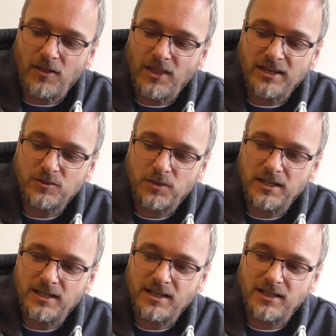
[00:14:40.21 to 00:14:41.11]
That is
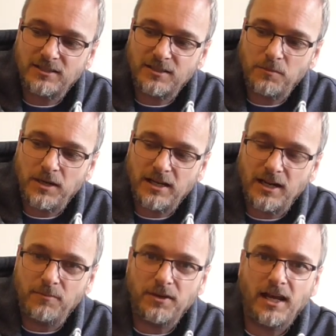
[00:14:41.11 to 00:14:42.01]
my last
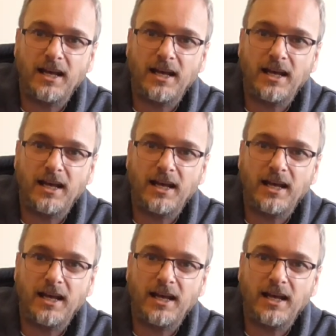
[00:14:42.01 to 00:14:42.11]
pickup,